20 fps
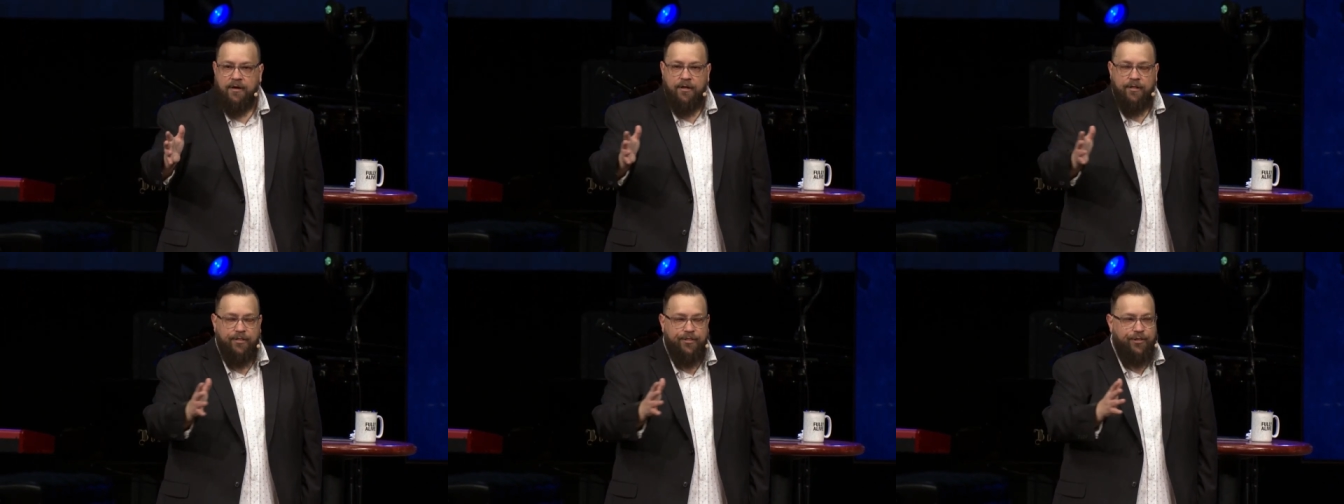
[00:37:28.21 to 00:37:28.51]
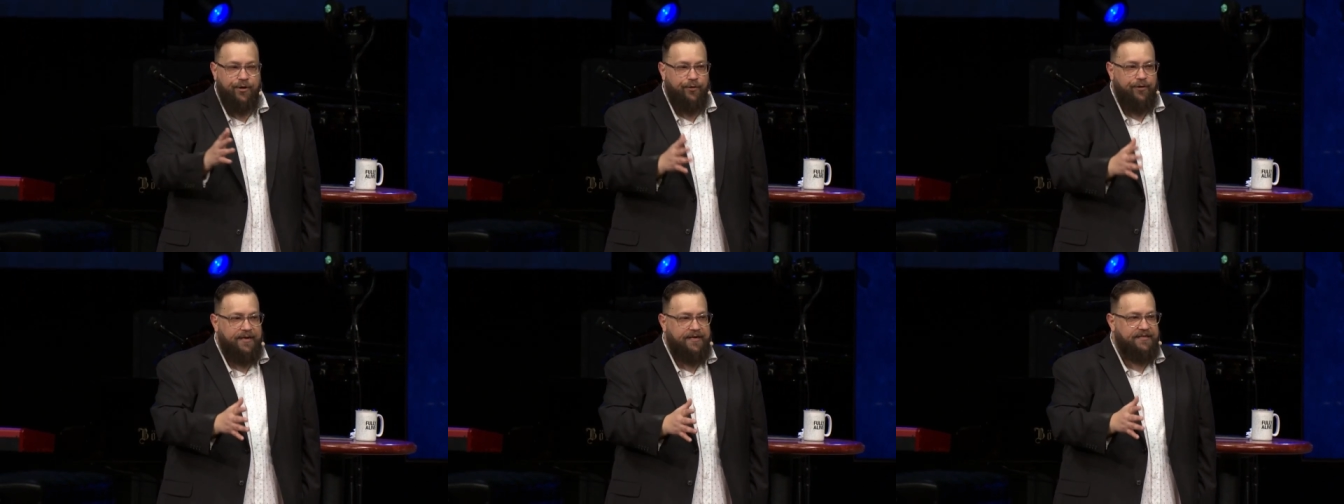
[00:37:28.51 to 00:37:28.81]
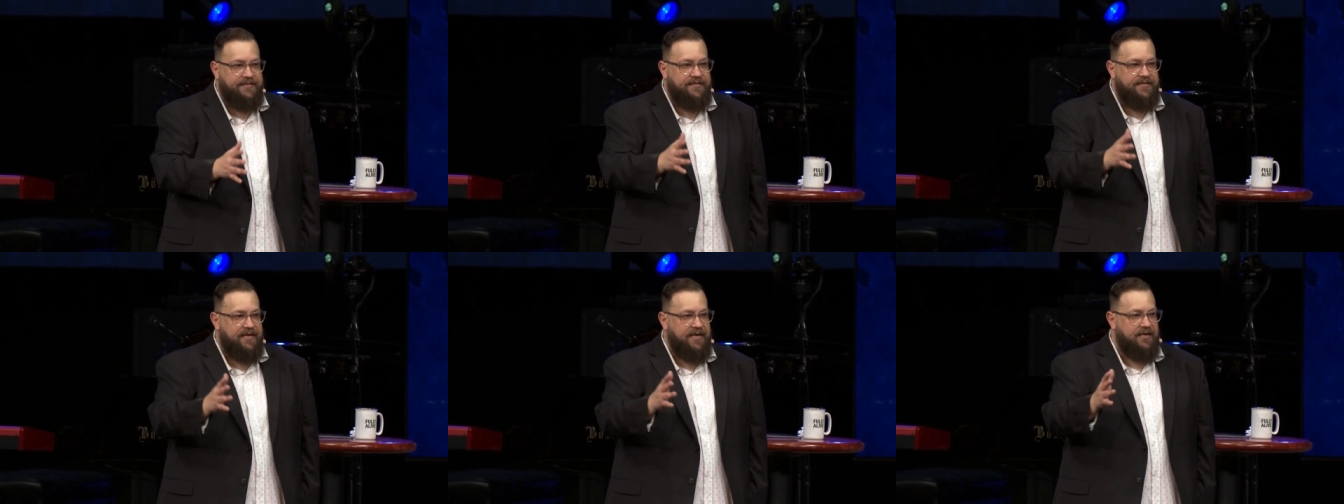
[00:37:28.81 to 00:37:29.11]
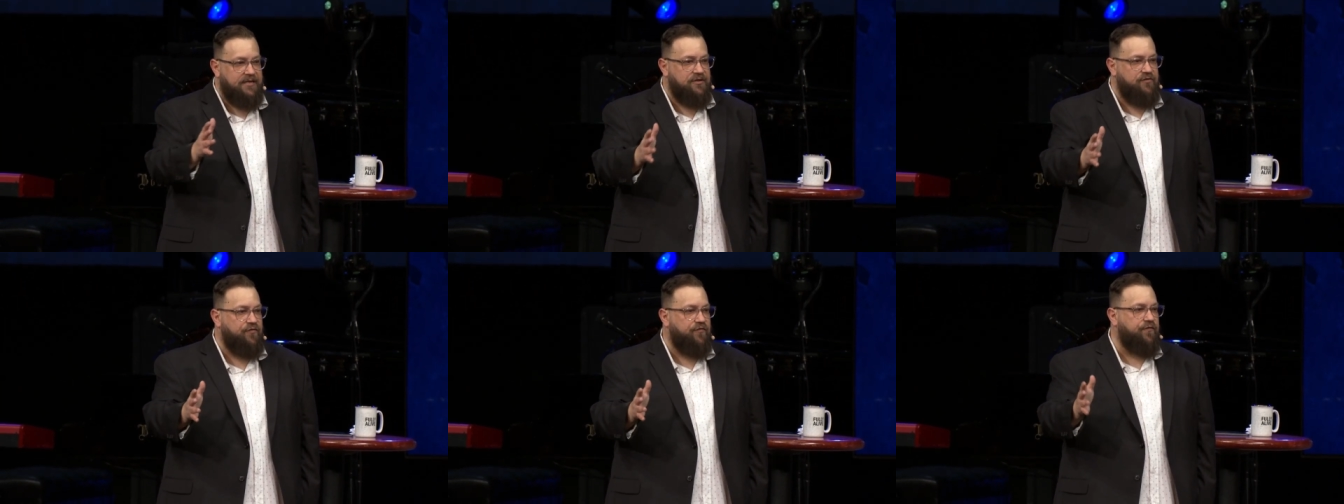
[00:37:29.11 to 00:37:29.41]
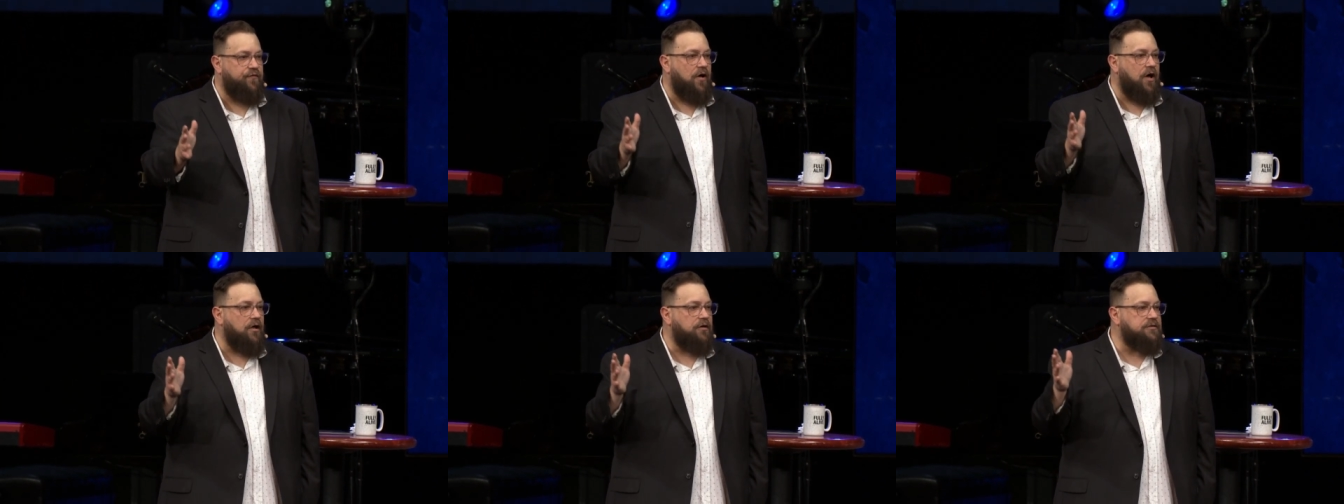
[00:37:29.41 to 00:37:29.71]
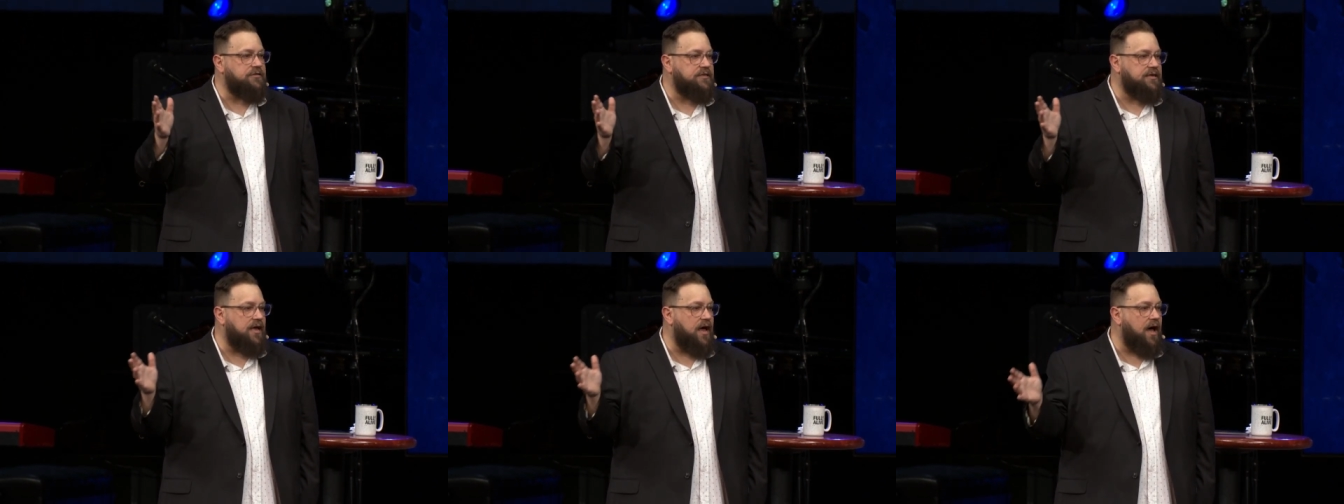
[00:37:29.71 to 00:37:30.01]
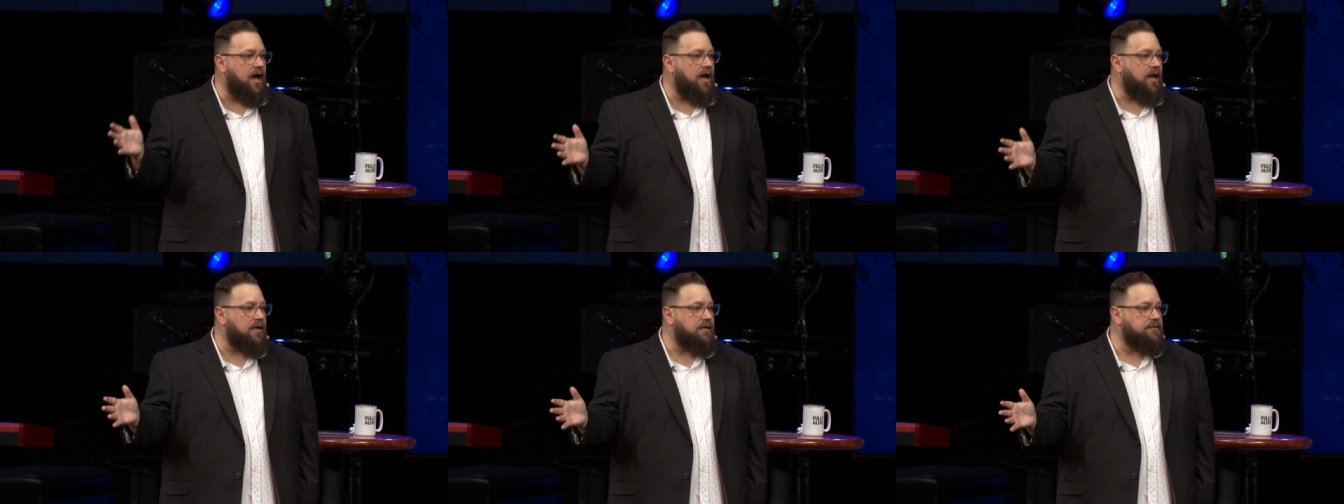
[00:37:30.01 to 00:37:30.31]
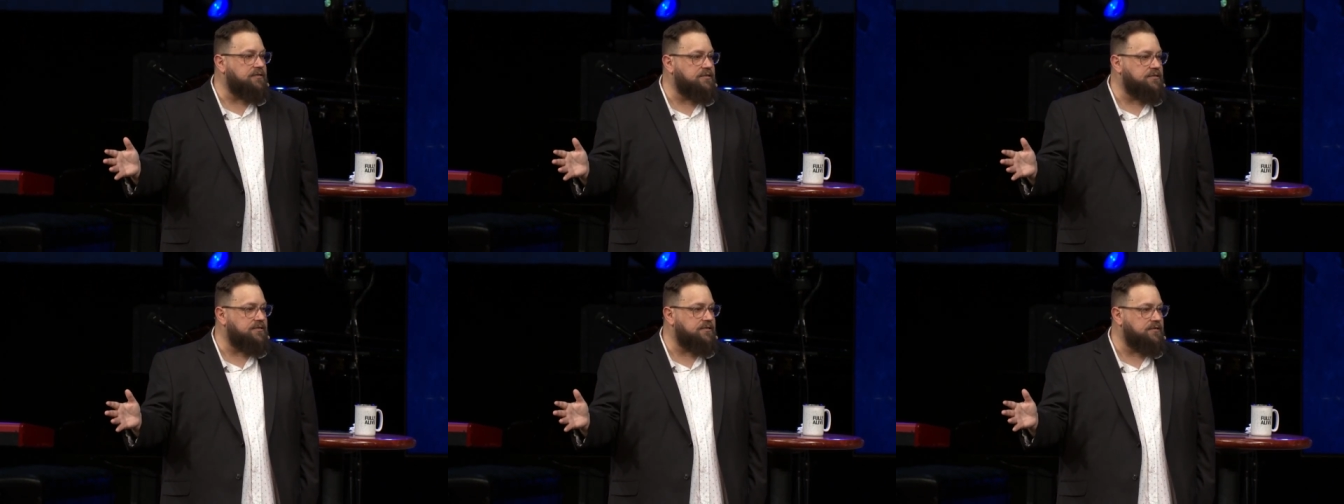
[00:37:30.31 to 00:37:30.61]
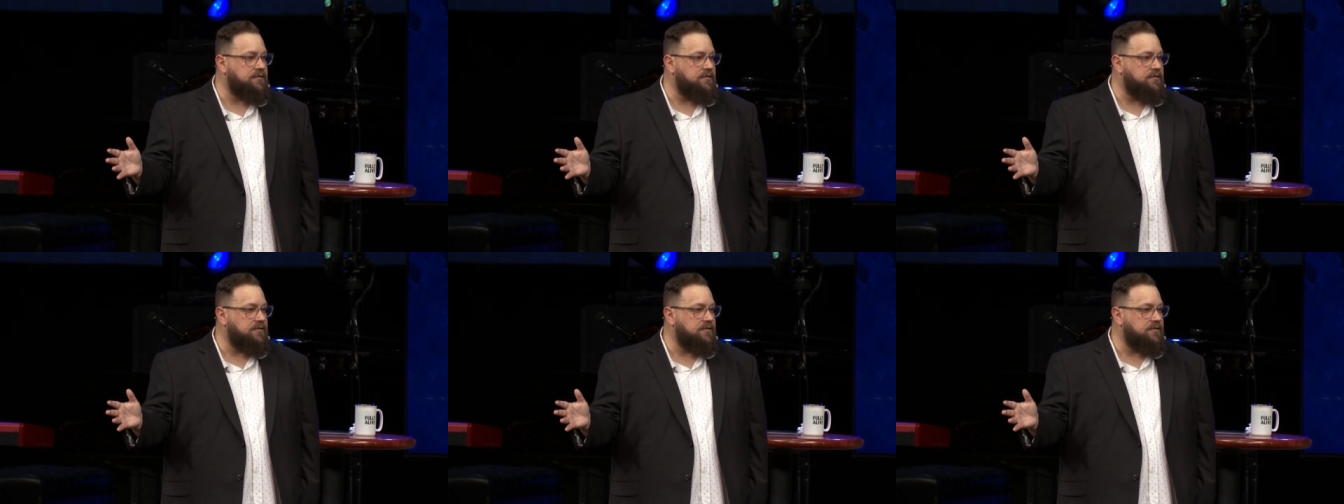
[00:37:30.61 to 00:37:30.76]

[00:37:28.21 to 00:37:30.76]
36 false gods,